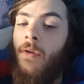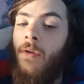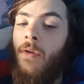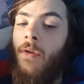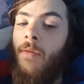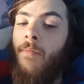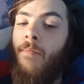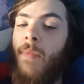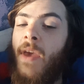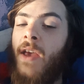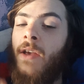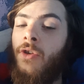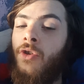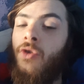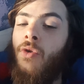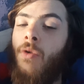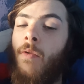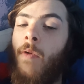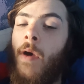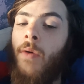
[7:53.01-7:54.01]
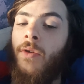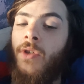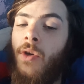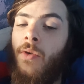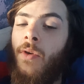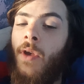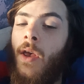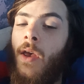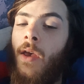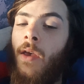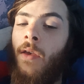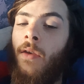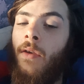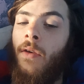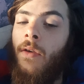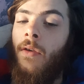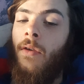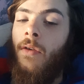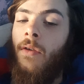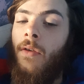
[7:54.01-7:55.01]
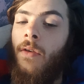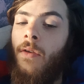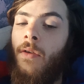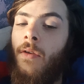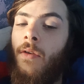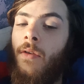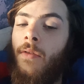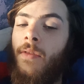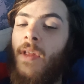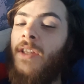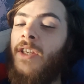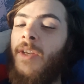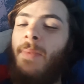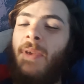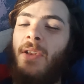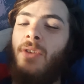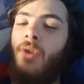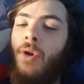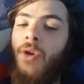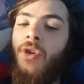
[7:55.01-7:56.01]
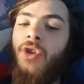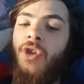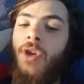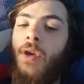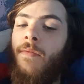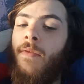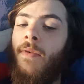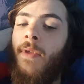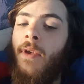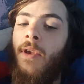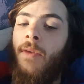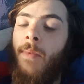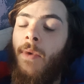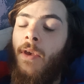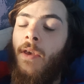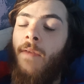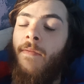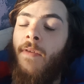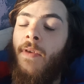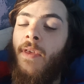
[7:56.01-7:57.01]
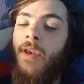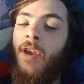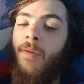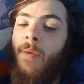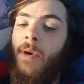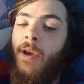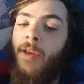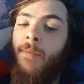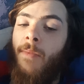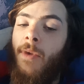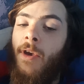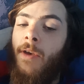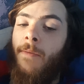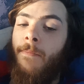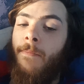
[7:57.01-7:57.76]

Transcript: making sure I was okay. That's a bit dodgy if you think about it, mate.